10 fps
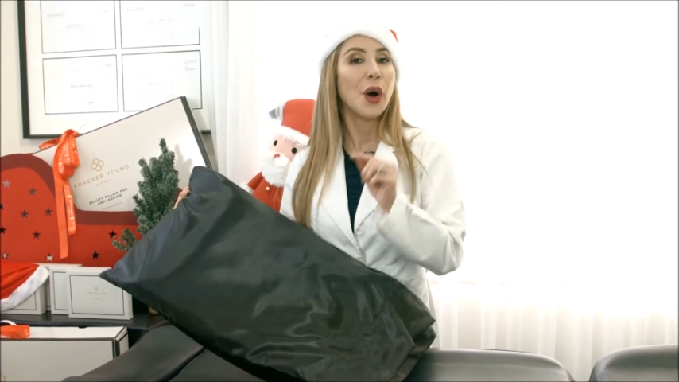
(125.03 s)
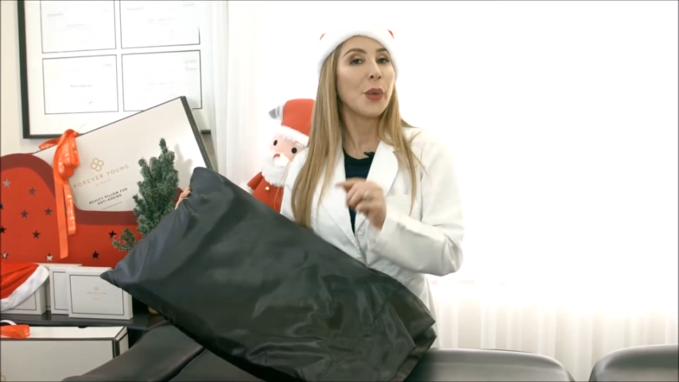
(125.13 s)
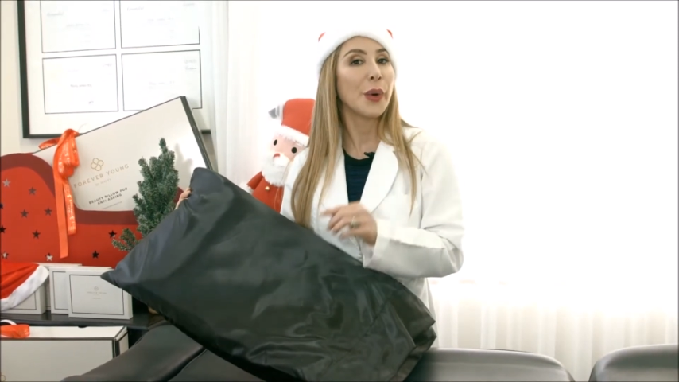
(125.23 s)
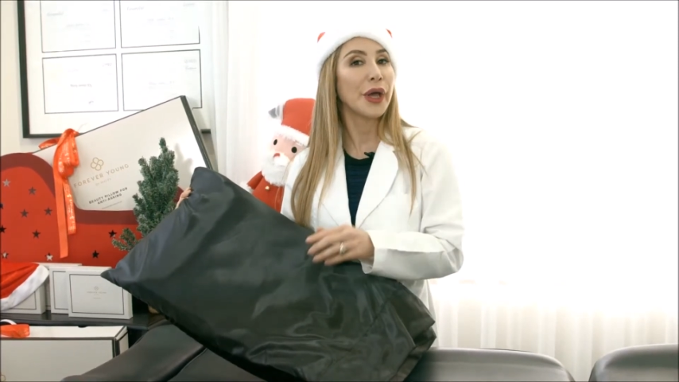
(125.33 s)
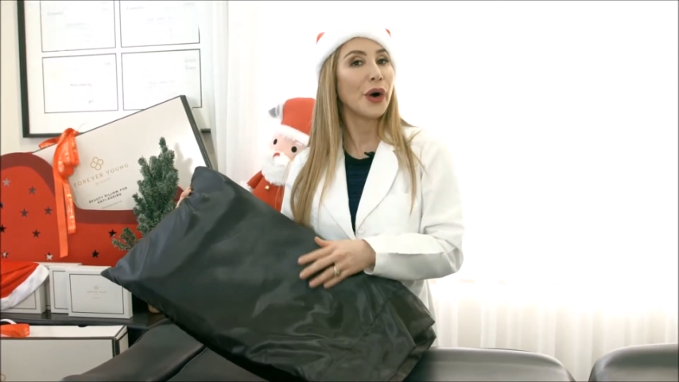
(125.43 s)

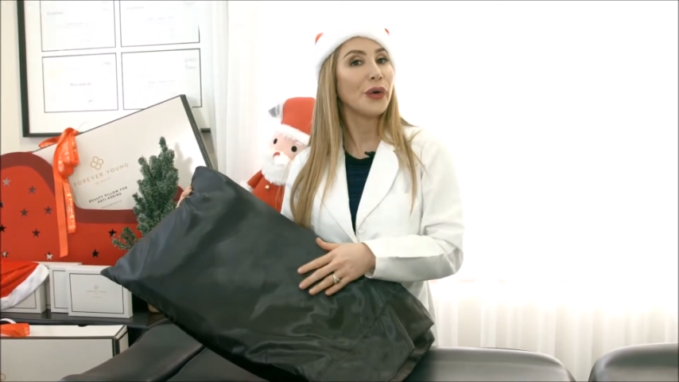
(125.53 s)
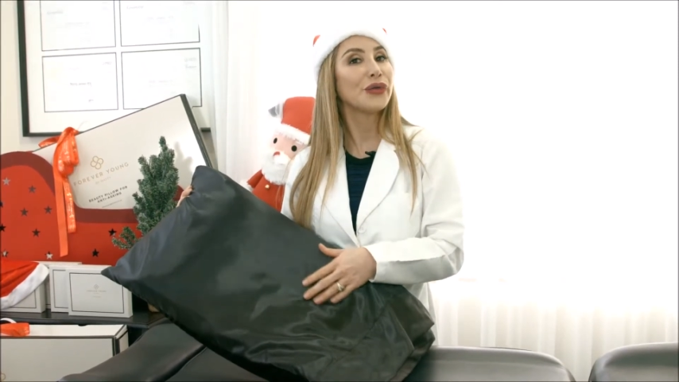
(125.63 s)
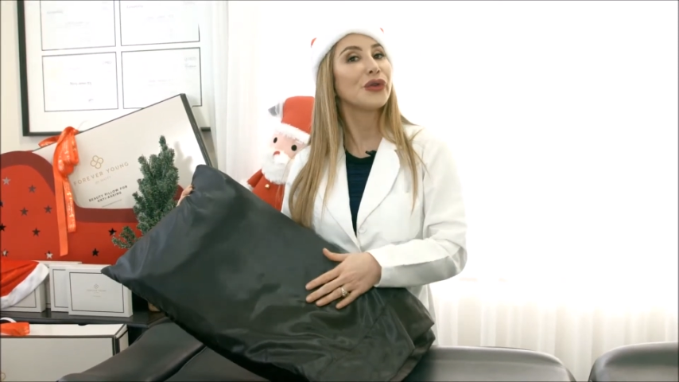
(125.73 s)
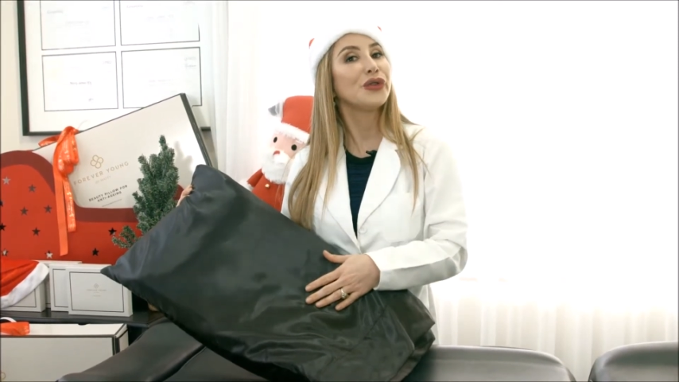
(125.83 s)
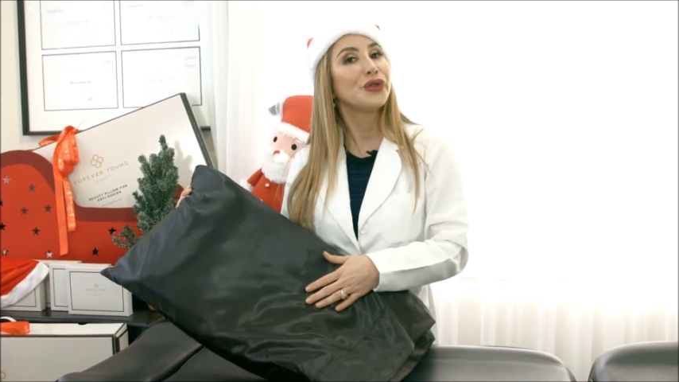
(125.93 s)
we
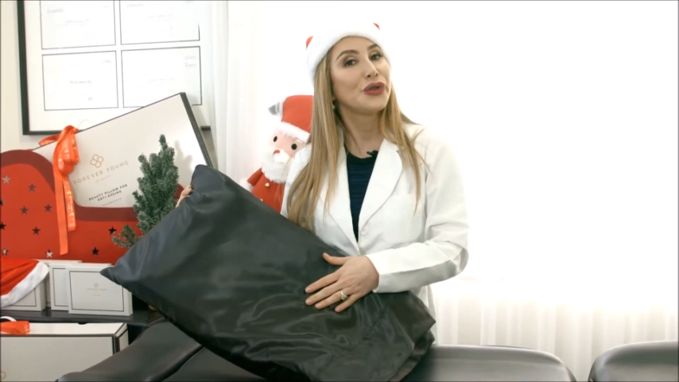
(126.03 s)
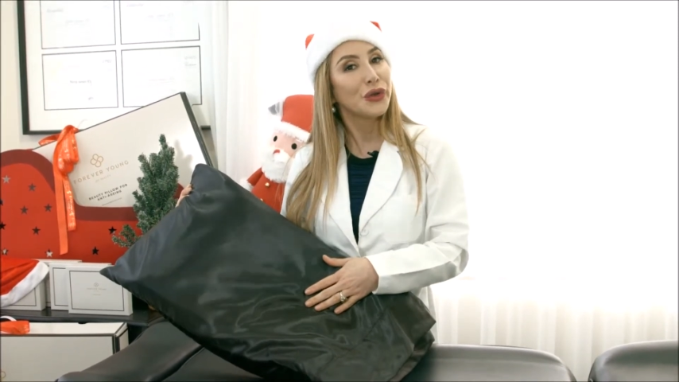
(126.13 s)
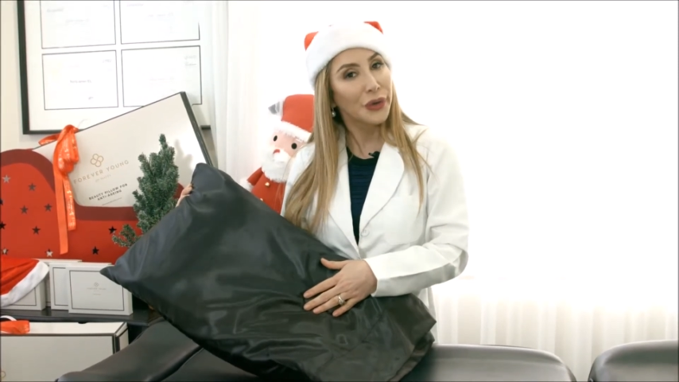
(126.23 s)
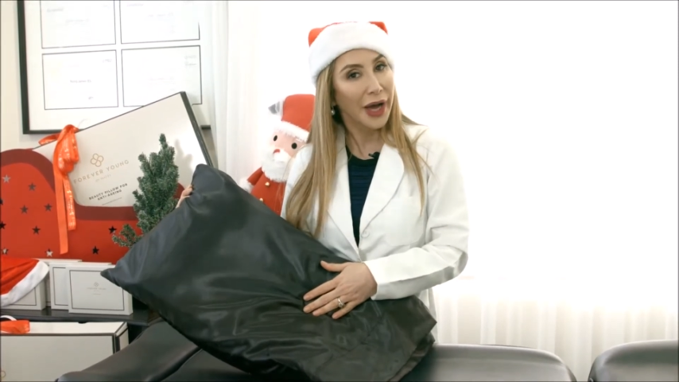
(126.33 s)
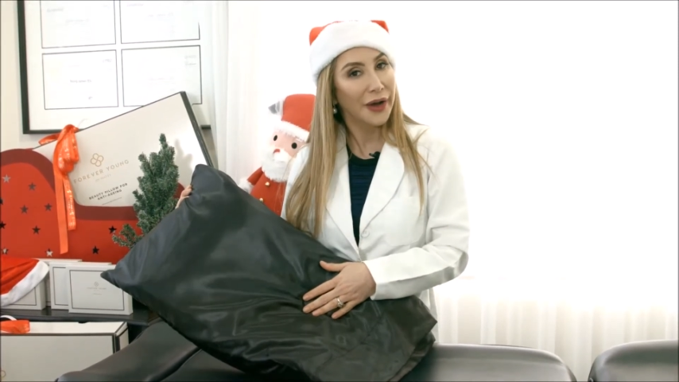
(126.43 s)
also
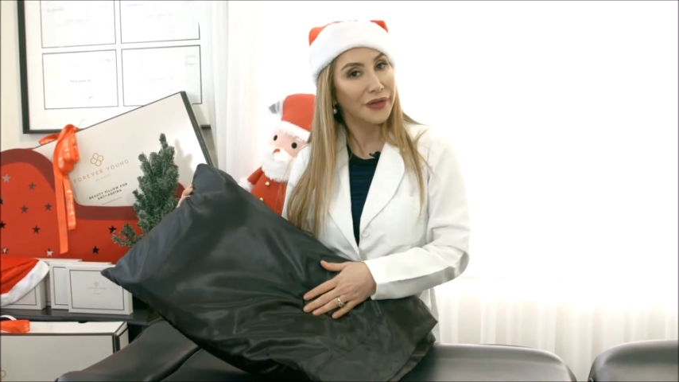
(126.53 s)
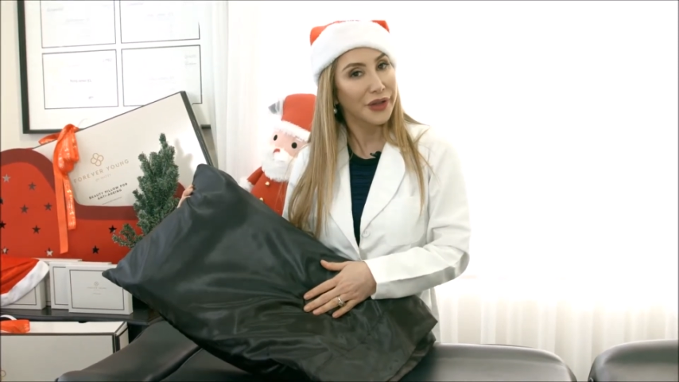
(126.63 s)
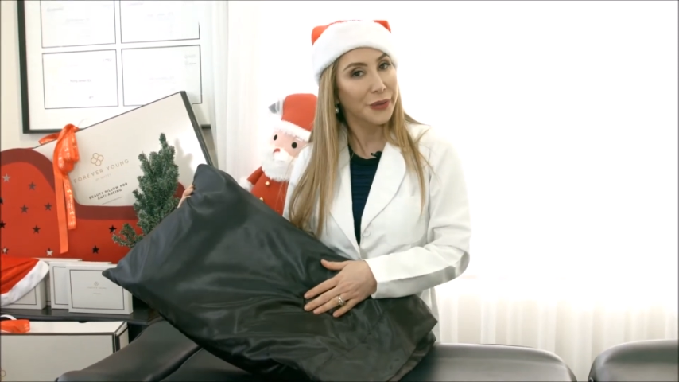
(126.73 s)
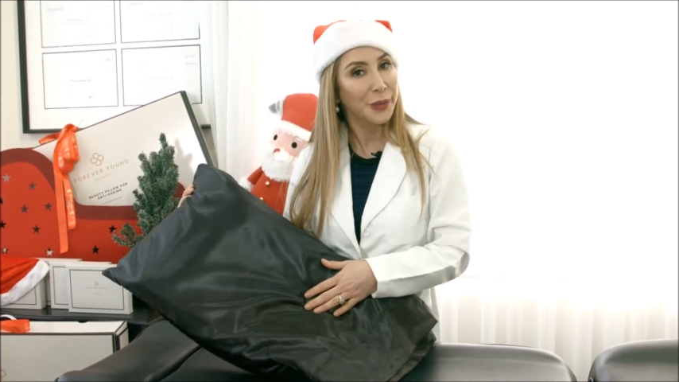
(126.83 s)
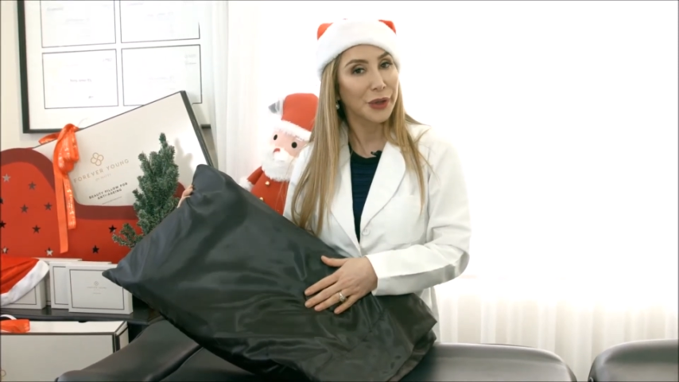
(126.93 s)
do have
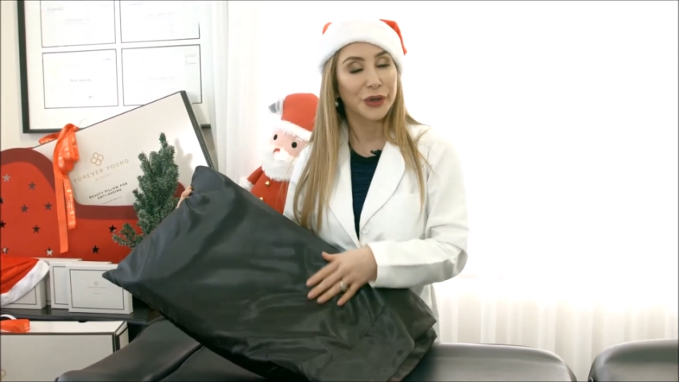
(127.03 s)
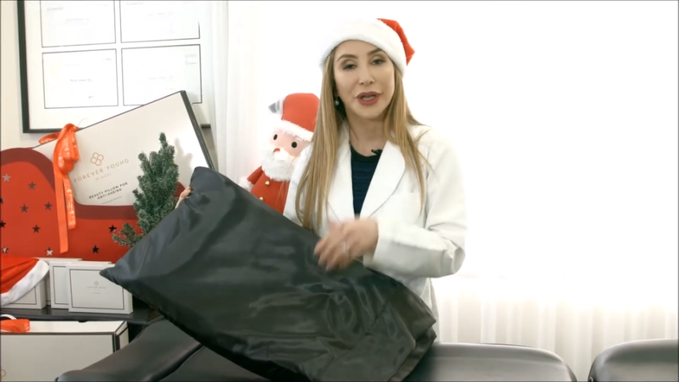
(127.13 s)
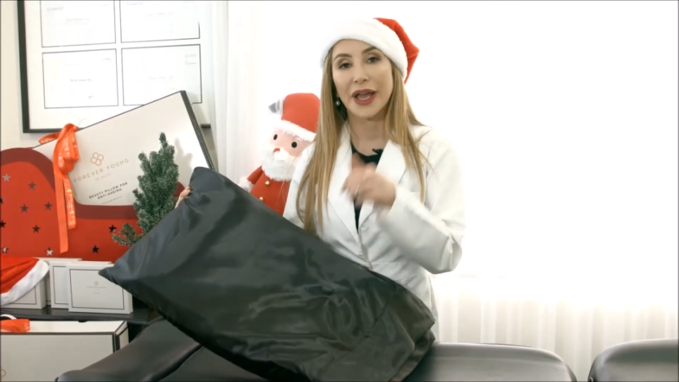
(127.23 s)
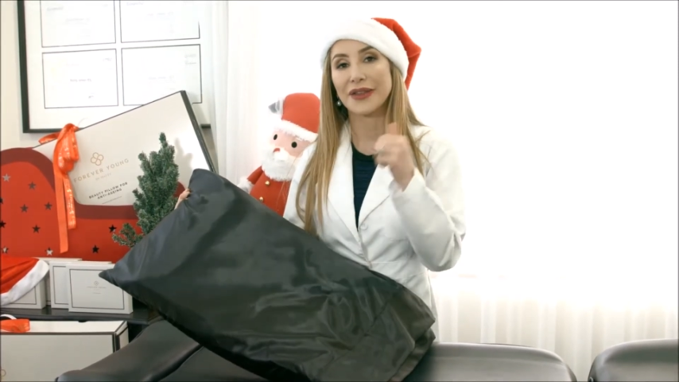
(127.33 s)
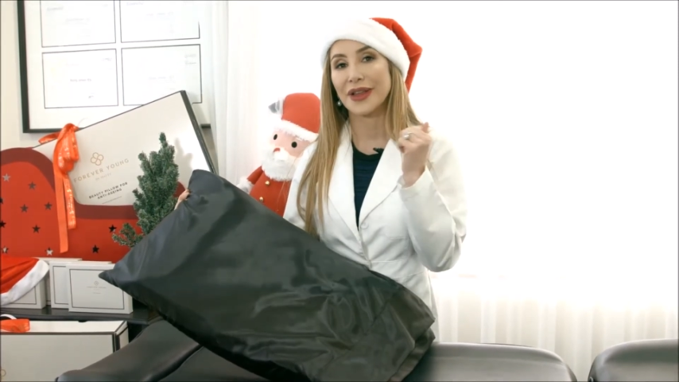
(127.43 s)
this
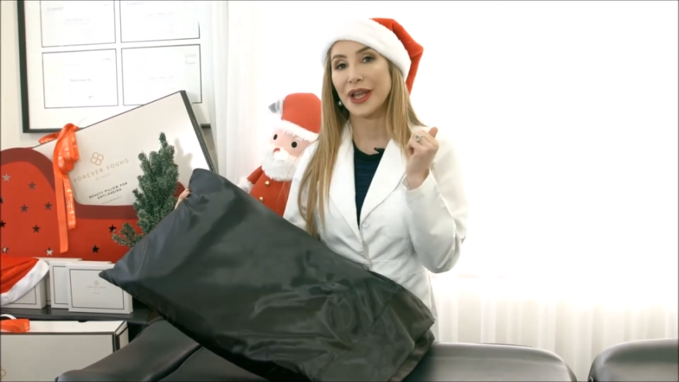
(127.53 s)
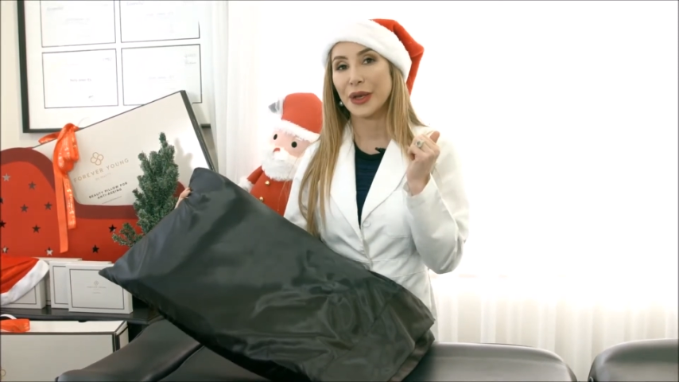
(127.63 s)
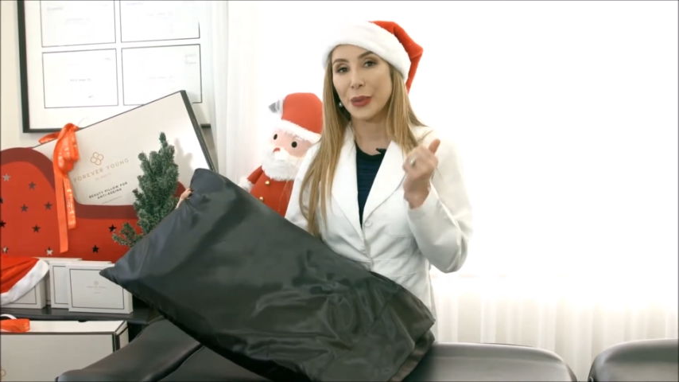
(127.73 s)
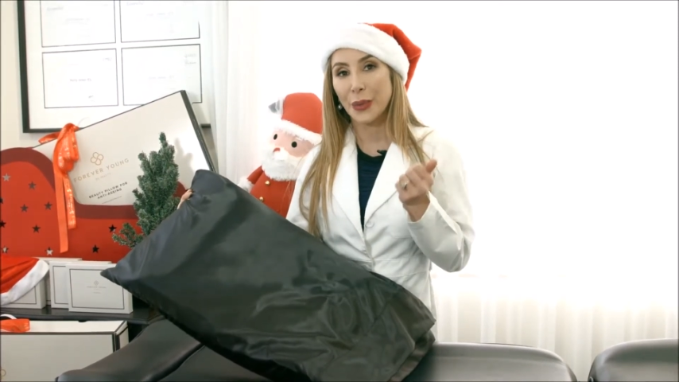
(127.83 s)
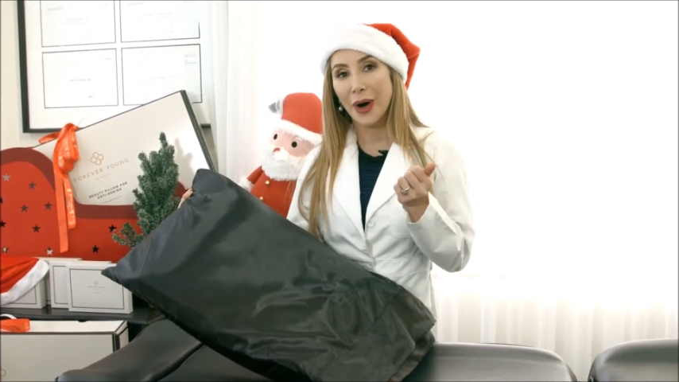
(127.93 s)
pillowcase
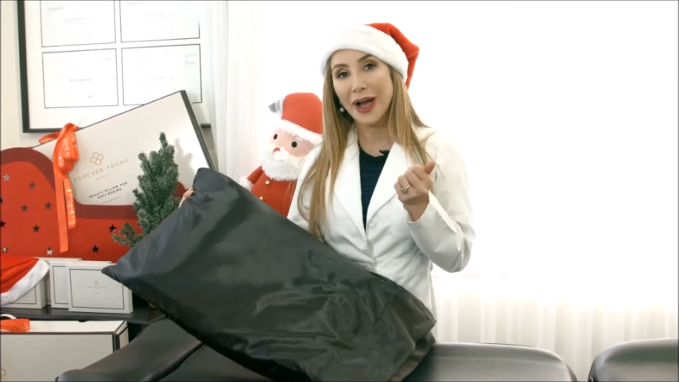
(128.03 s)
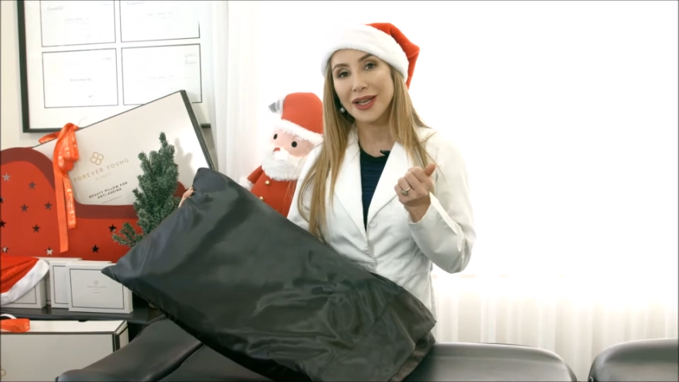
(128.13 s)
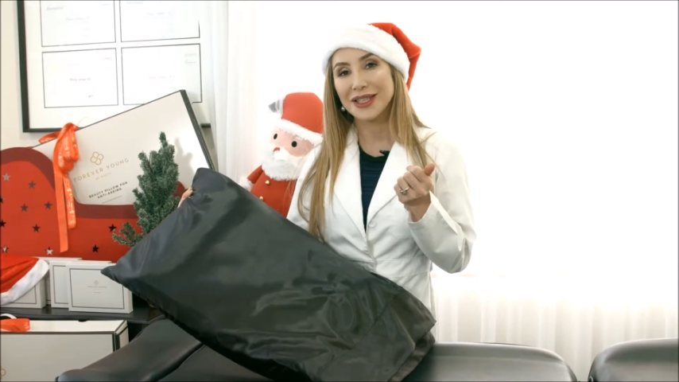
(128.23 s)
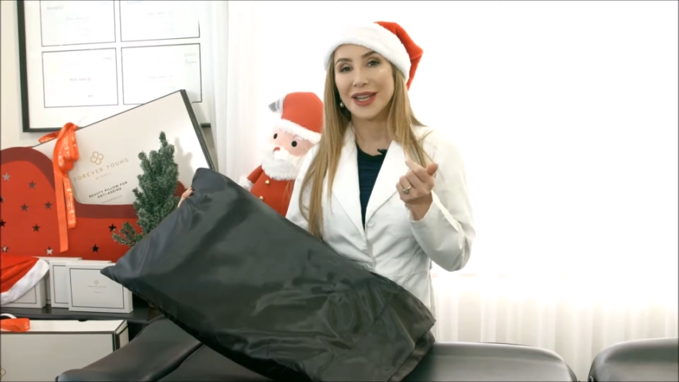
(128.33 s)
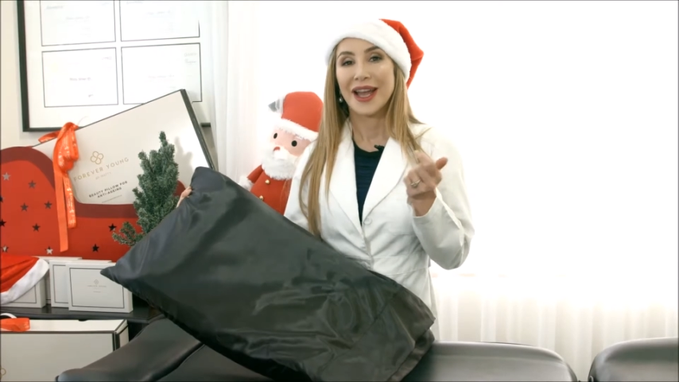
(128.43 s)
in white,